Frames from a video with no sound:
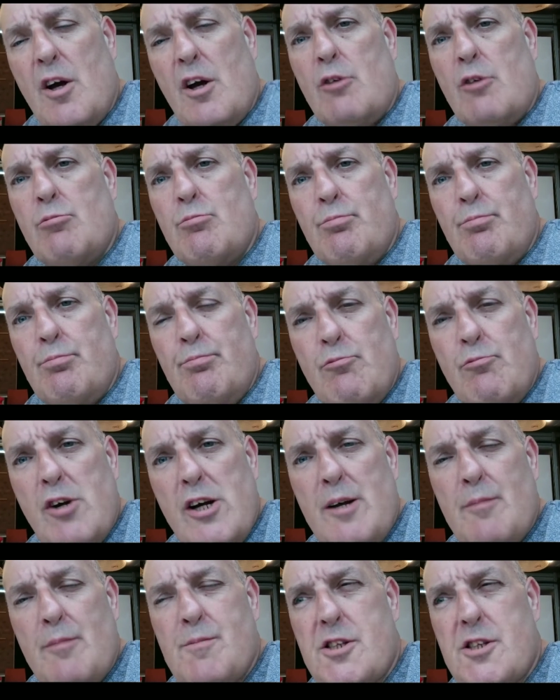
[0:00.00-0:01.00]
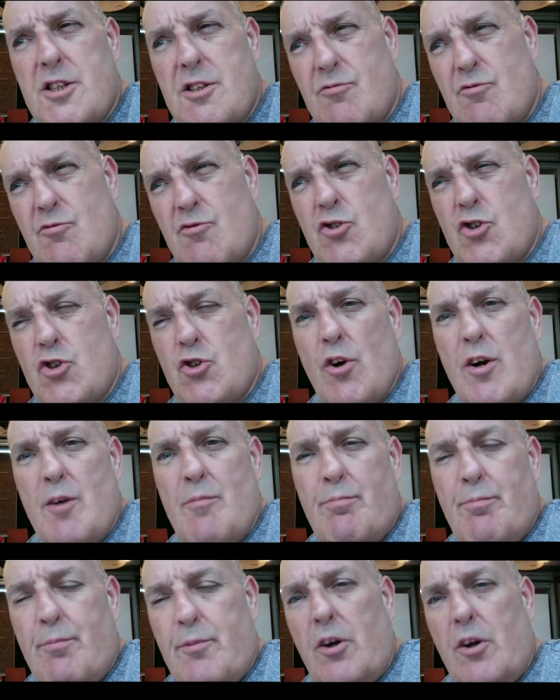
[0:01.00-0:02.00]
ribs, shrimp, you can
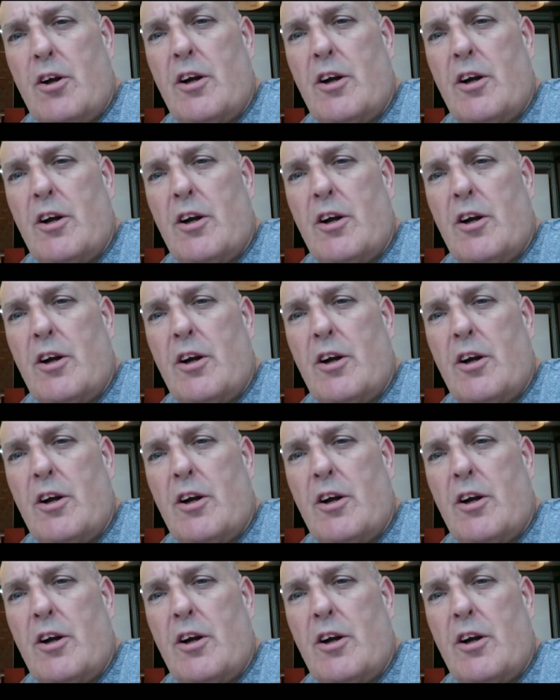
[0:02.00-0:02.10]
get